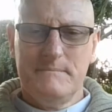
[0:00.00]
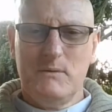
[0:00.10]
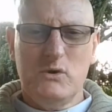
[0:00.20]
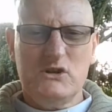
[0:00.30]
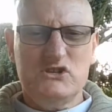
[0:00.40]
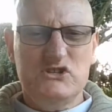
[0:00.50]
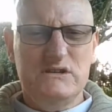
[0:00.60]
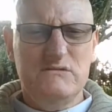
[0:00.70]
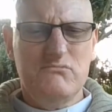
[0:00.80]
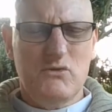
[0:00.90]
But what
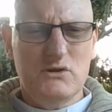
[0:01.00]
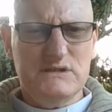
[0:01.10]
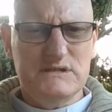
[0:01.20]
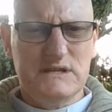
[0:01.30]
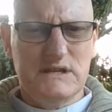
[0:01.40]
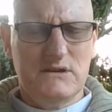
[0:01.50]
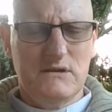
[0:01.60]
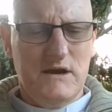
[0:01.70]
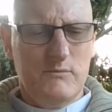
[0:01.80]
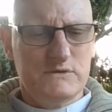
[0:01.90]
she wanted in her
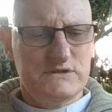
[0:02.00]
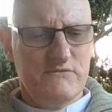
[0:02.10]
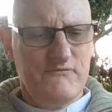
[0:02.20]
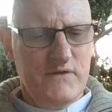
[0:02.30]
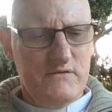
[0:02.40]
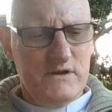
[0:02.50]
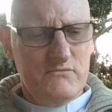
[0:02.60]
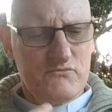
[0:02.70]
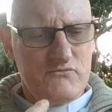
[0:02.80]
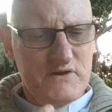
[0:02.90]
love was a very
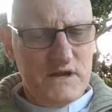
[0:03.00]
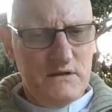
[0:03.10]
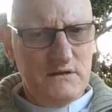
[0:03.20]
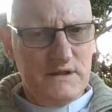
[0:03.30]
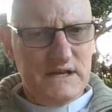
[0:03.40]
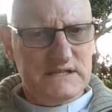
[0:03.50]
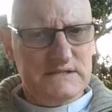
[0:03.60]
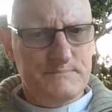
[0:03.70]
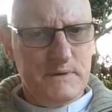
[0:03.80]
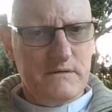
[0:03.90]
real
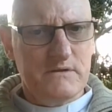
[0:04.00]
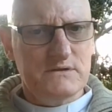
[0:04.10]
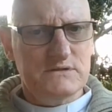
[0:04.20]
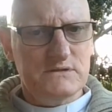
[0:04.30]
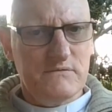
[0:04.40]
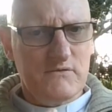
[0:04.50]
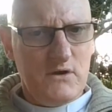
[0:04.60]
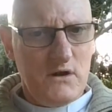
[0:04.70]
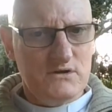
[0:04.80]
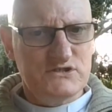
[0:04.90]
experience of
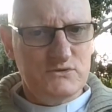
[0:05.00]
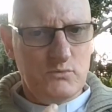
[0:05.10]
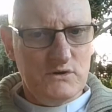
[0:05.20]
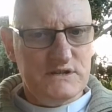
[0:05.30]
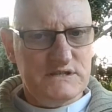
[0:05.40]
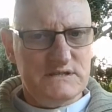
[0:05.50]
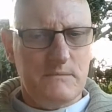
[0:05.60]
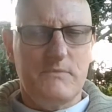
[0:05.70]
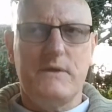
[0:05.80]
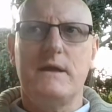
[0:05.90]
God. She wanted
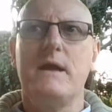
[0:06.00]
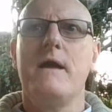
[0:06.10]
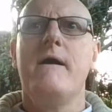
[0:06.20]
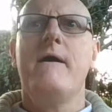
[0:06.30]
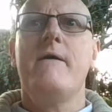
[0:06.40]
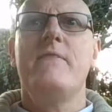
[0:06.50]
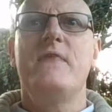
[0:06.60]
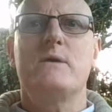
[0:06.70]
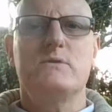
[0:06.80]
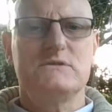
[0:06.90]
something
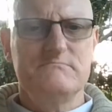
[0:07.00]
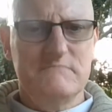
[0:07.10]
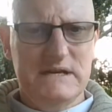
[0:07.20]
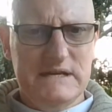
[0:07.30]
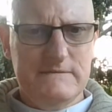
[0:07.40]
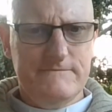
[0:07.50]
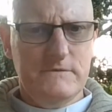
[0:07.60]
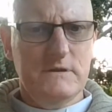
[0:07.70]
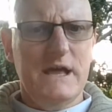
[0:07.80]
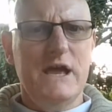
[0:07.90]
that was
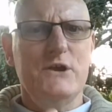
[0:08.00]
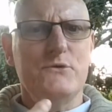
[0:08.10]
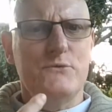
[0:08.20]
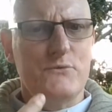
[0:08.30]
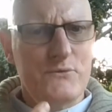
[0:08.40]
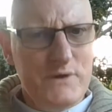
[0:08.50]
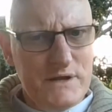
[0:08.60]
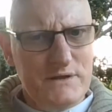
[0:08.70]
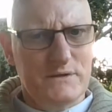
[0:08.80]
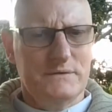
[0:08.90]
meaningful and
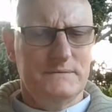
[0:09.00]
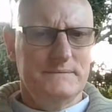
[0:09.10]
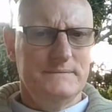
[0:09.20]
real.